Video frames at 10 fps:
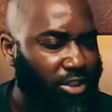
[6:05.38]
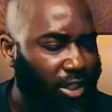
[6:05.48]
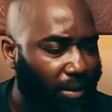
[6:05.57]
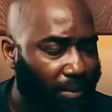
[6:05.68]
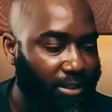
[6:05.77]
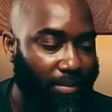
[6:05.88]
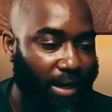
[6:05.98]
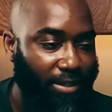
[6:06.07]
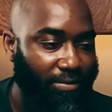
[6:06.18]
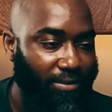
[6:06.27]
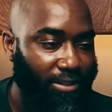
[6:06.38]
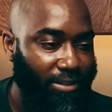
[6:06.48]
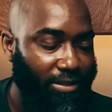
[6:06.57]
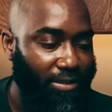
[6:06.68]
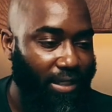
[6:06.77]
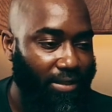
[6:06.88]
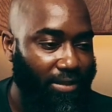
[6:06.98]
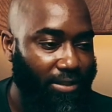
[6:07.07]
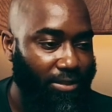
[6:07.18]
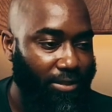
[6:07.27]
So your microphone is not
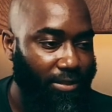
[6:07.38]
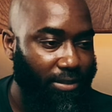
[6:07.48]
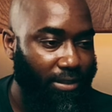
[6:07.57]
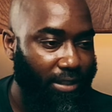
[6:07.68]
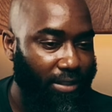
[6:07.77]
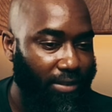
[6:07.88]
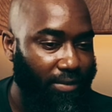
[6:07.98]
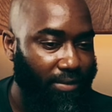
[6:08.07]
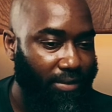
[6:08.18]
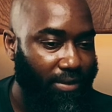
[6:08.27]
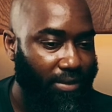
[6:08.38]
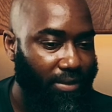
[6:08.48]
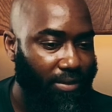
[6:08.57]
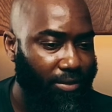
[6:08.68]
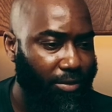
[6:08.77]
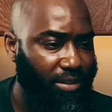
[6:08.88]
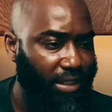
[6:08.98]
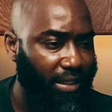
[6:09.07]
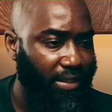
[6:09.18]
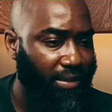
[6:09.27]
too good today, though. You were
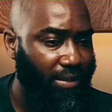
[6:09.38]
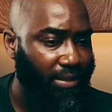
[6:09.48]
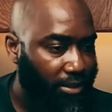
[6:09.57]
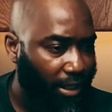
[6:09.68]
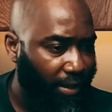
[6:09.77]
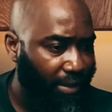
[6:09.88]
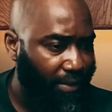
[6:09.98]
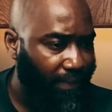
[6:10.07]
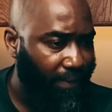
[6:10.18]
saying? Sorry?